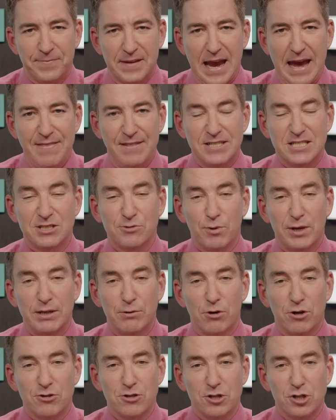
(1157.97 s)
And this is what he
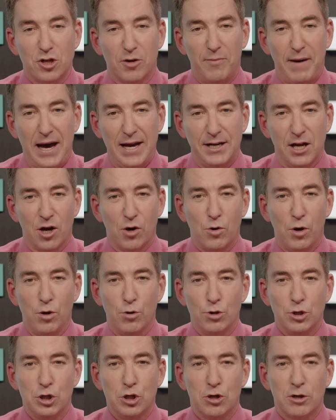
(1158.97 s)
wrote to Joe Biden,
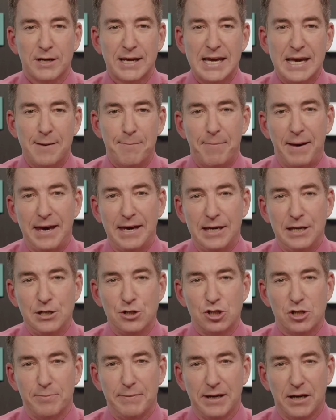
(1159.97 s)
quote, your
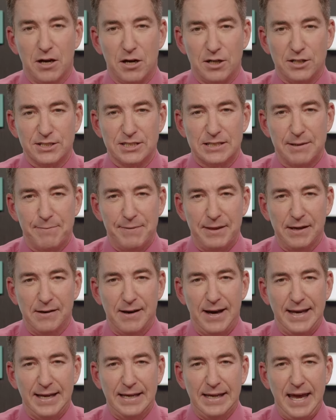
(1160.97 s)
campaign should be called something
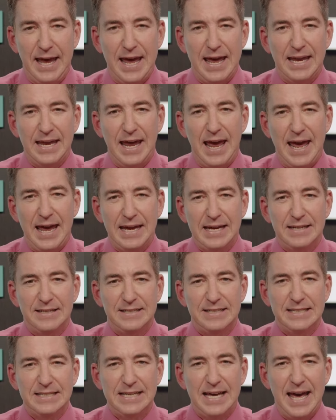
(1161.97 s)
like K A
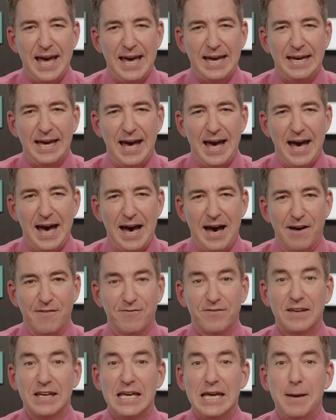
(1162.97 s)
D A
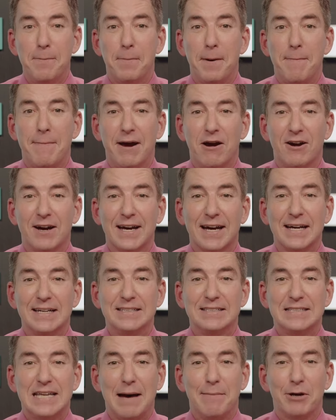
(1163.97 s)
F, Keep America
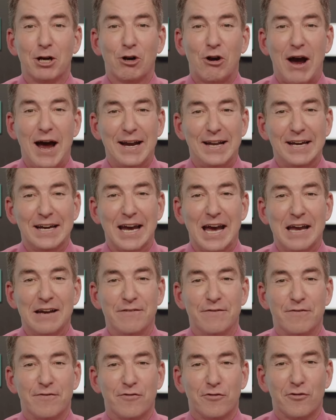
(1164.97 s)
Democratic
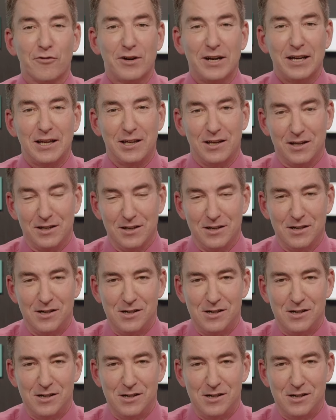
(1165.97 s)
and Free.